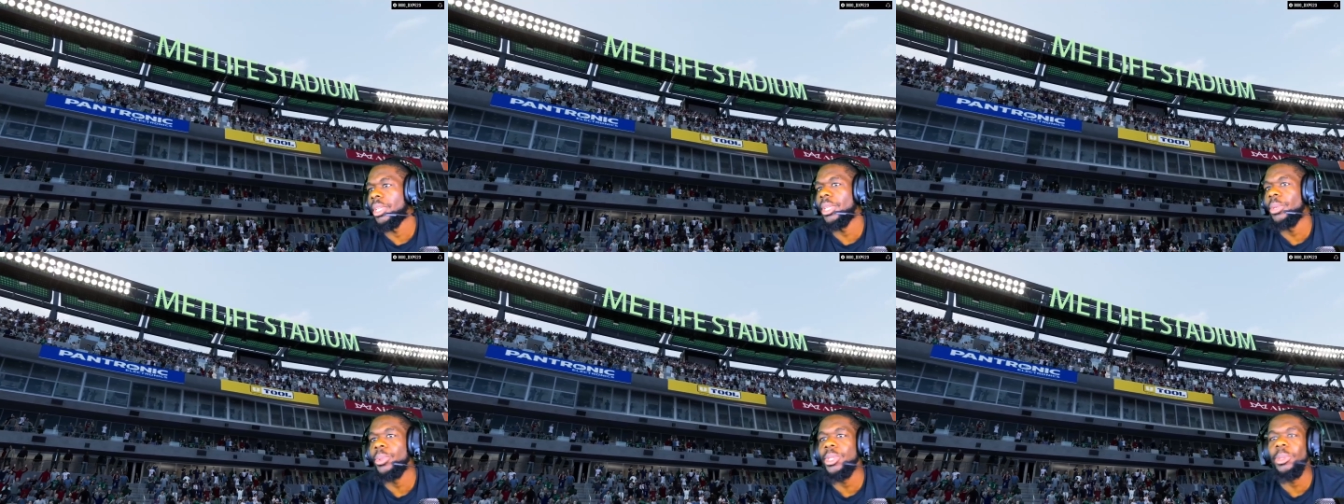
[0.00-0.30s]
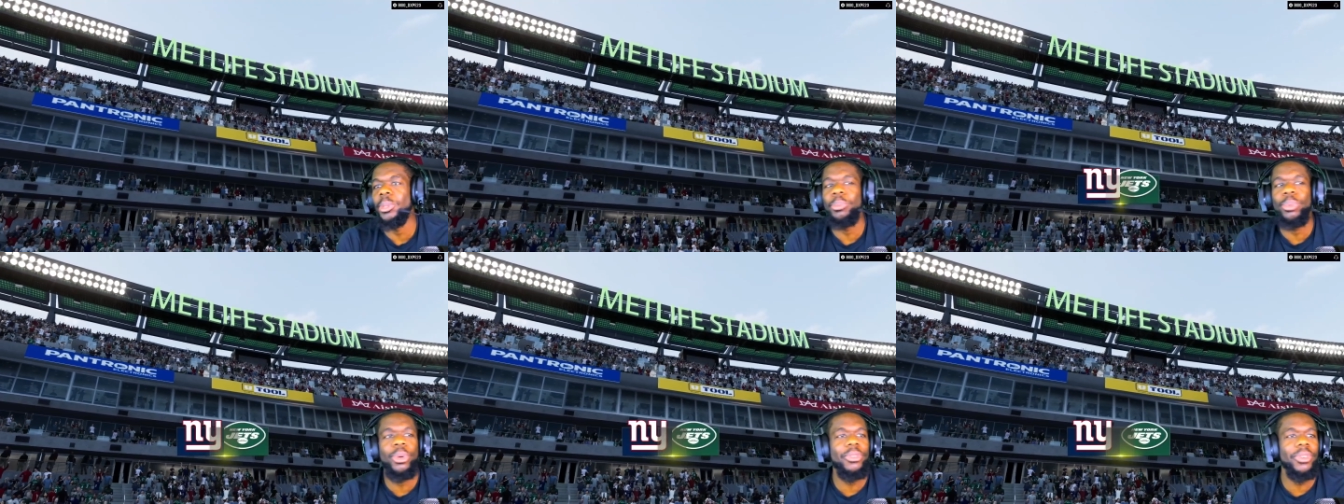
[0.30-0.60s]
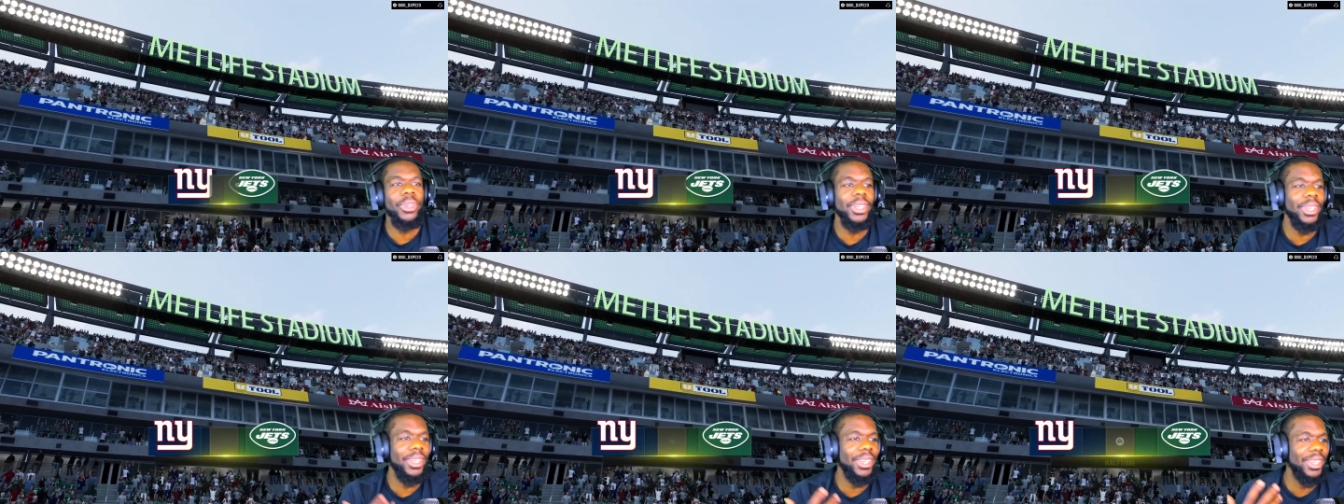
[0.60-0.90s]
it was a
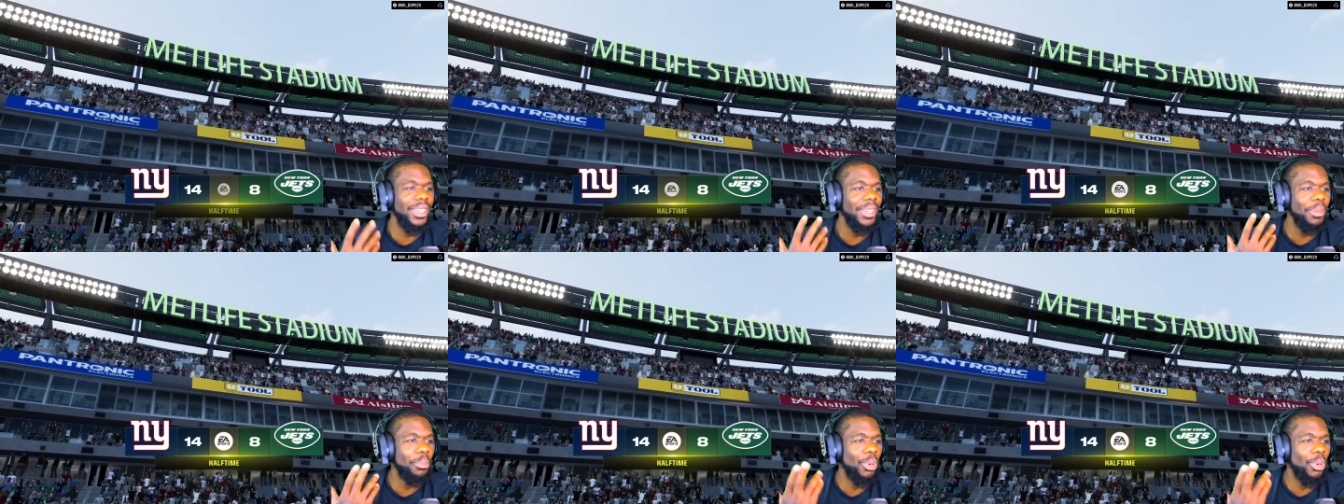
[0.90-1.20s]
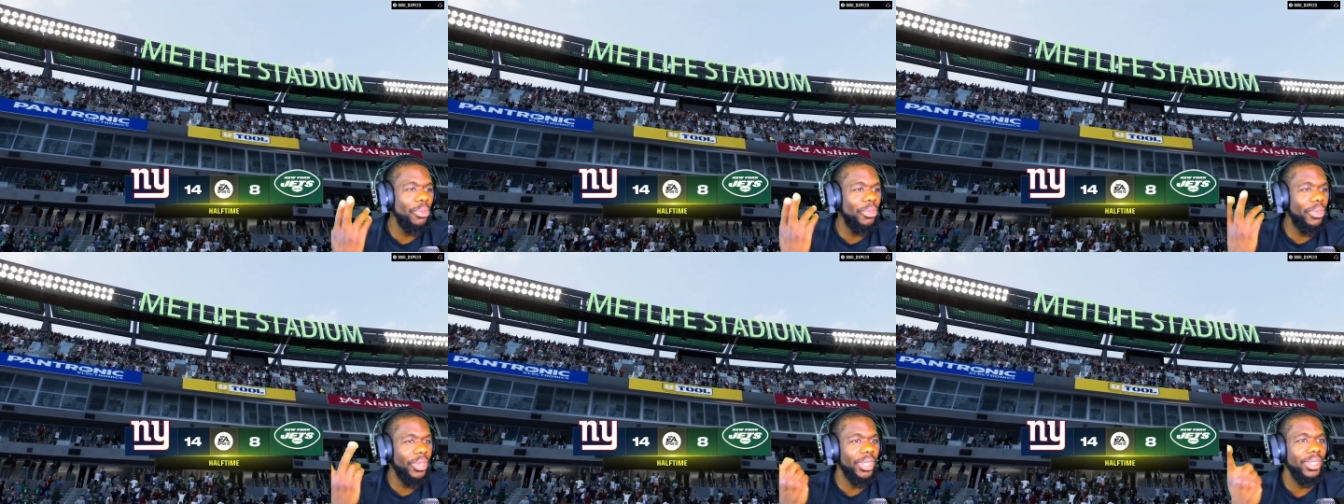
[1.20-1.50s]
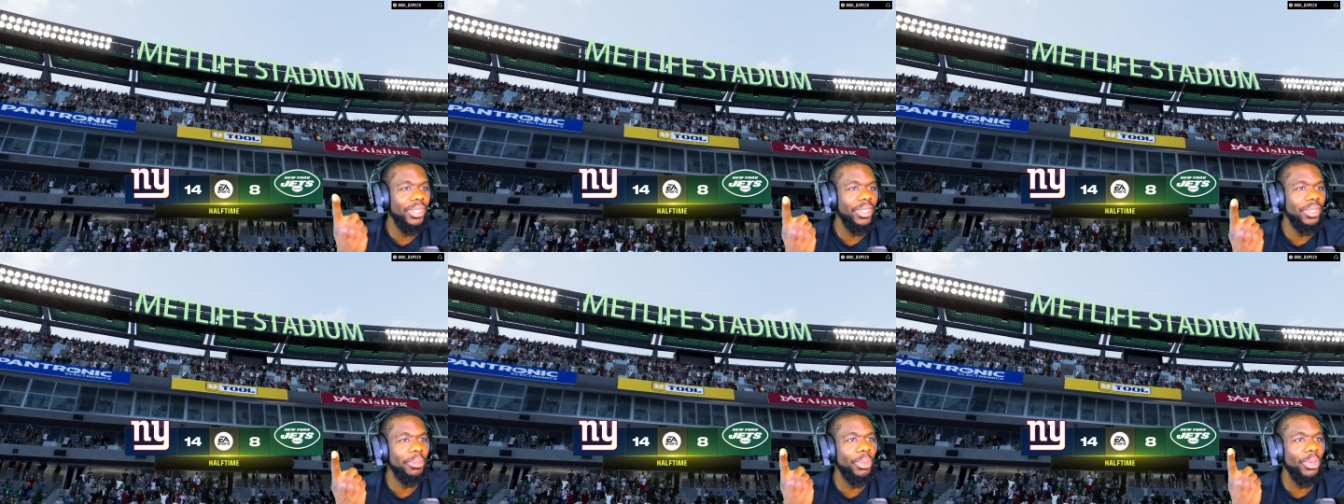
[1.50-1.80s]

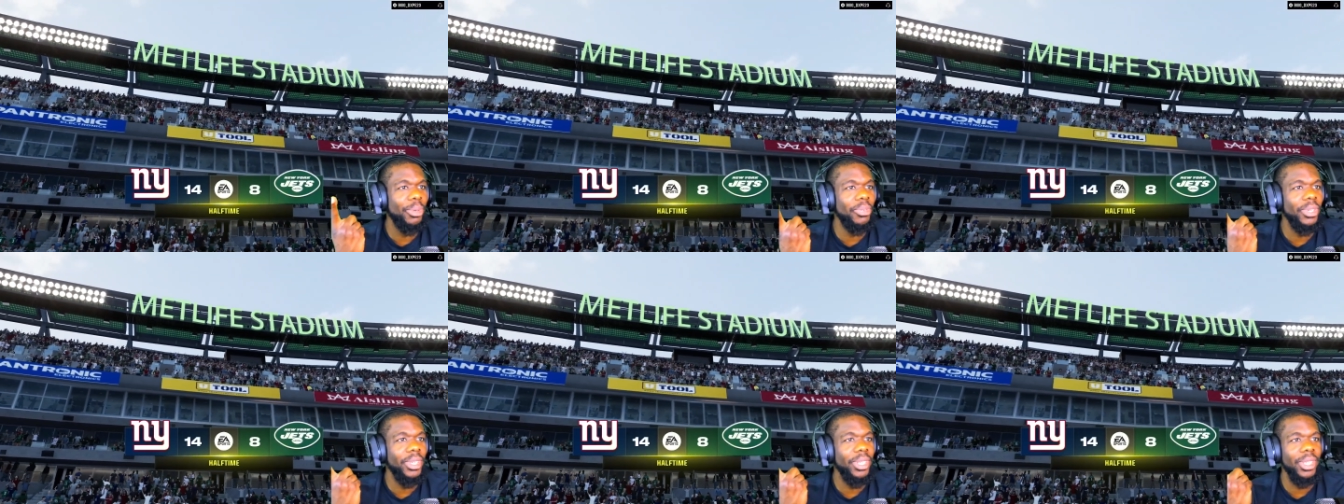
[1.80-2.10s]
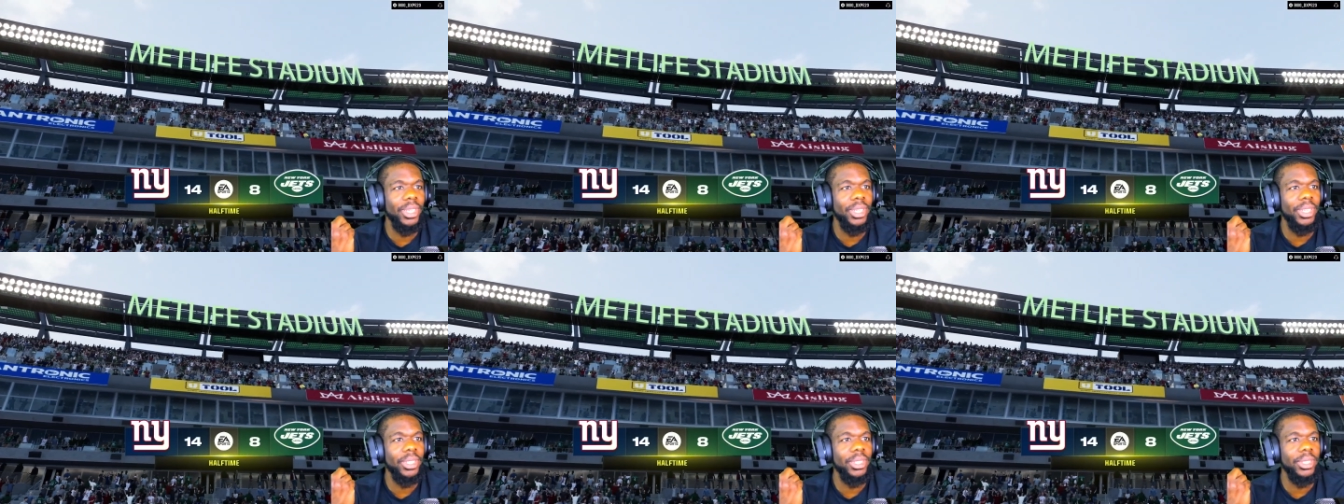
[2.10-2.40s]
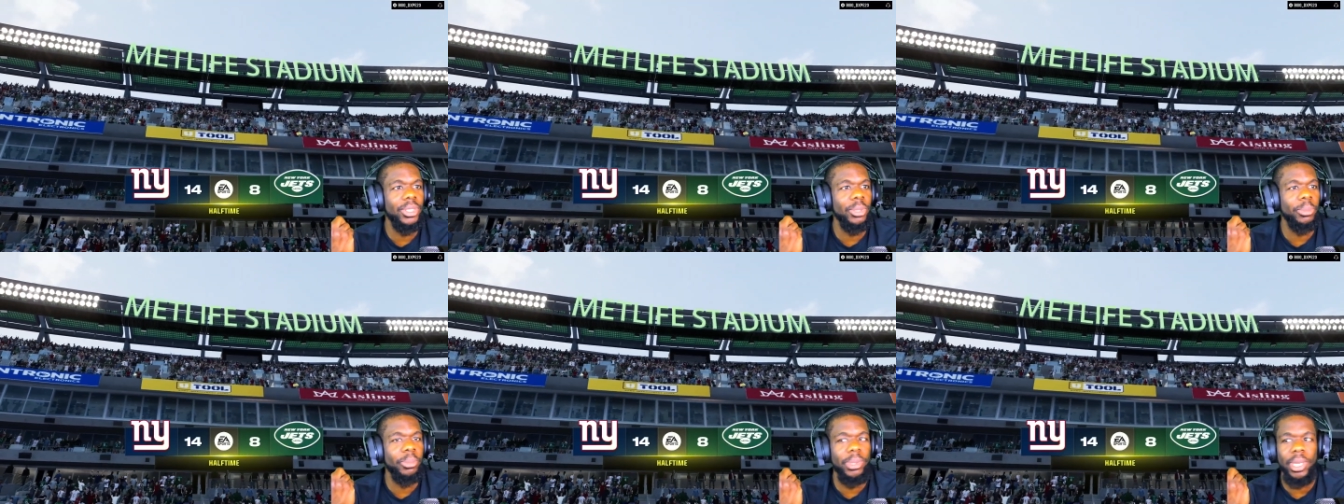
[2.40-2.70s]
perfect kick. He
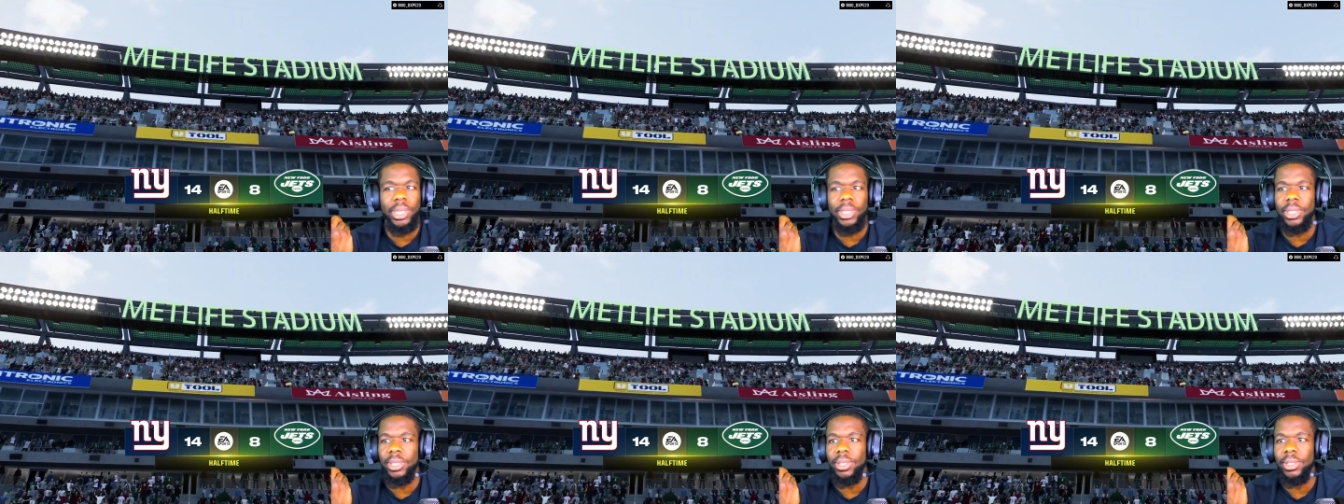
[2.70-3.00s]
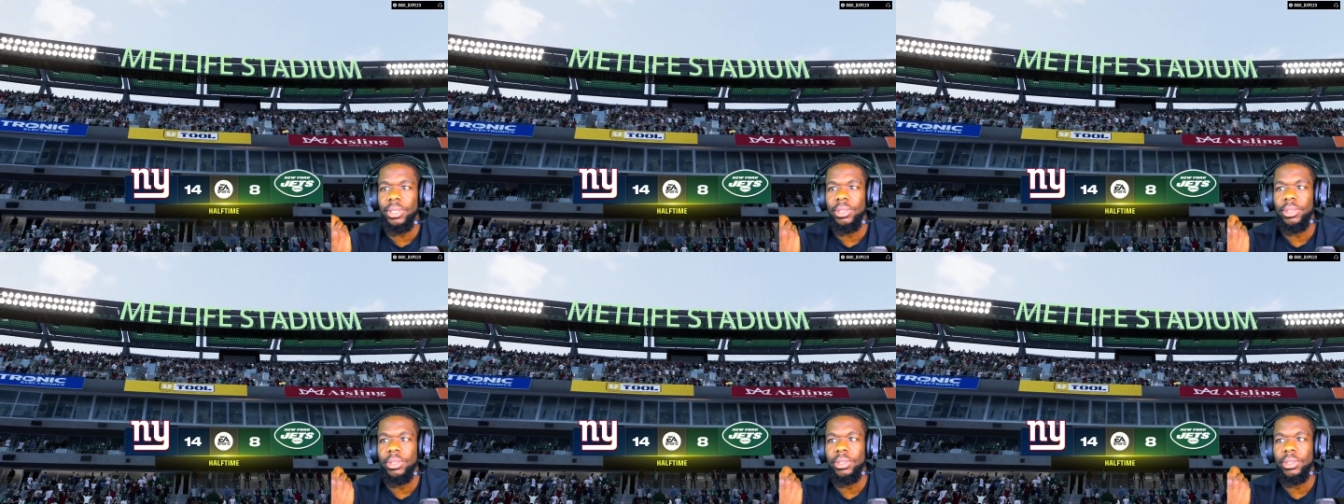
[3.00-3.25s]
still blocked it.